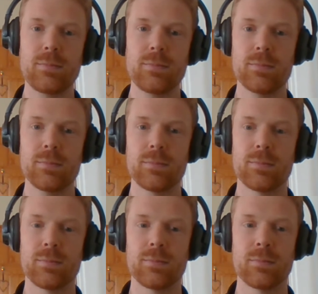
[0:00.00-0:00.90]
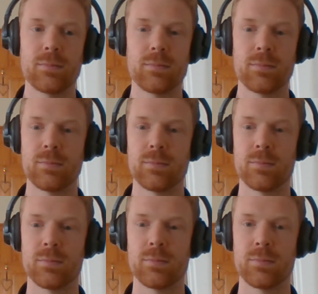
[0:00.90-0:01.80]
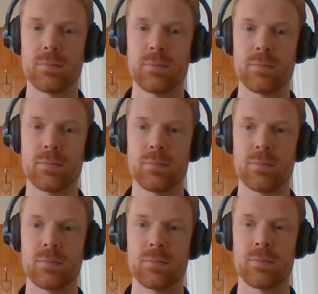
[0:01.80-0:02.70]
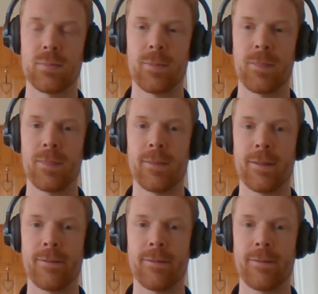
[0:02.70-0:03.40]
This person isn't speaking.